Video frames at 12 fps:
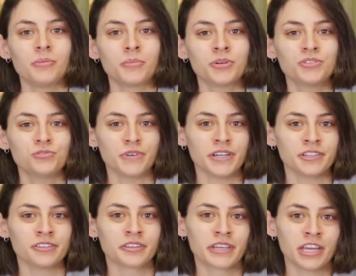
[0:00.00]
Most
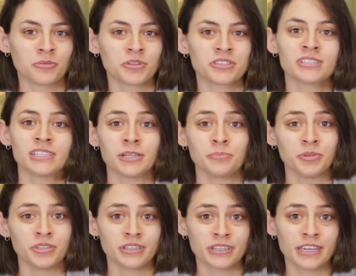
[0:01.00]
regular cameras like
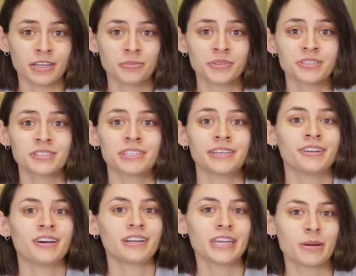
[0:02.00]
bullet cameras
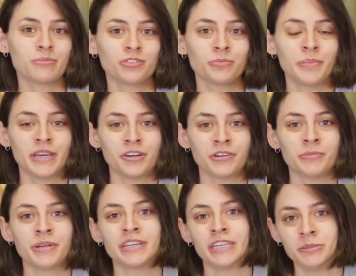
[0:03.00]
cannot capture
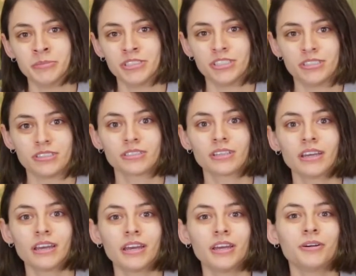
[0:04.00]
panoramic images,
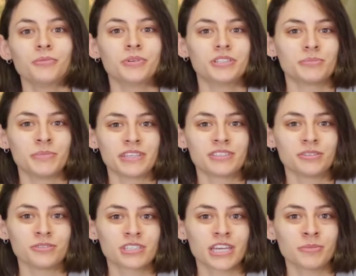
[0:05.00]
which makes
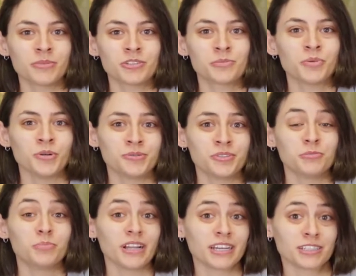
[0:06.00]
those cameras prone to
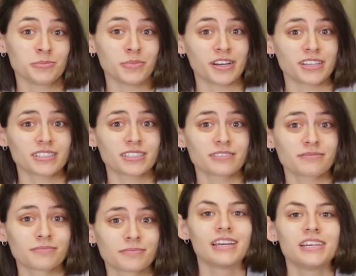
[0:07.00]
blind spots.
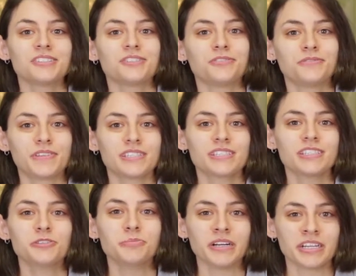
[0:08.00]
To fix
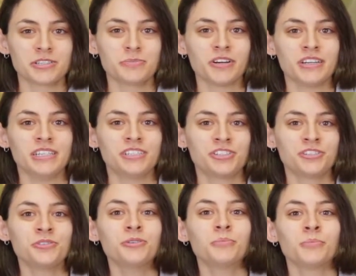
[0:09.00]
this blind spot
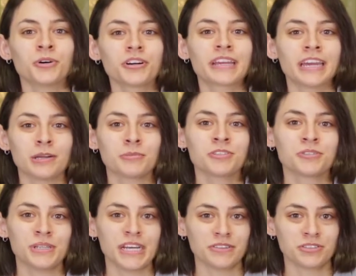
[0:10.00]
issue, more cameras
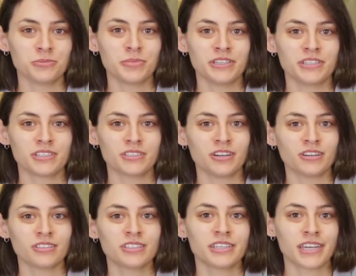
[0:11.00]
would have to be
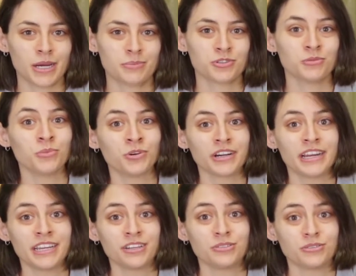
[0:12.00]
installed to capture more
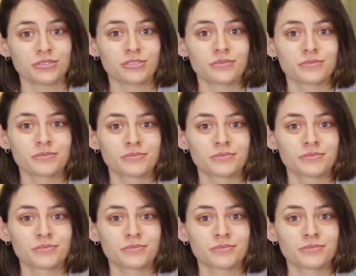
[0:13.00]
angles.